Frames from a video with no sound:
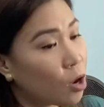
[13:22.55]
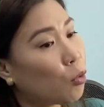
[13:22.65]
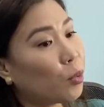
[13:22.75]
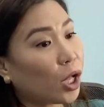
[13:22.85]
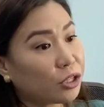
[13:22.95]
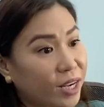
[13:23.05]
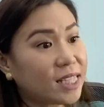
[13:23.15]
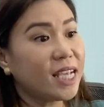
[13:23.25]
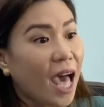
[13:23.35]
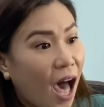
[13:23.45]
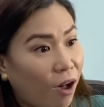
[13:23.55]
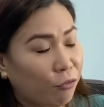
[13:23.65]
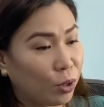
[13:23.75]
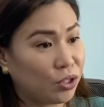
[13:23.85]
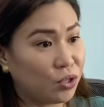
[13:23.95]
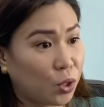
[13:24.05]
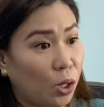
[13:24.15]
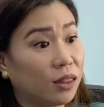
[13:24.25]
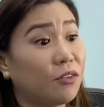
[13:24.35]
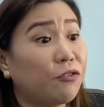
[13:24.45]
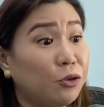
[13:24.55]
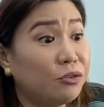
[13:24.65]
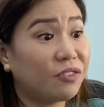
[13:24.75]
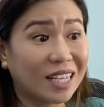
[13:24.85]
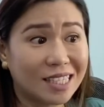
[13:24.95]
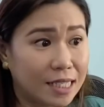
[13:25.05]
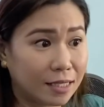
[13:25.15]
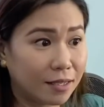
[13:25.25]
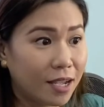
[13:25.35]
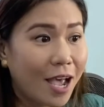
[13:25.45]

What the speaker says: We already have what you call the flu vaccine.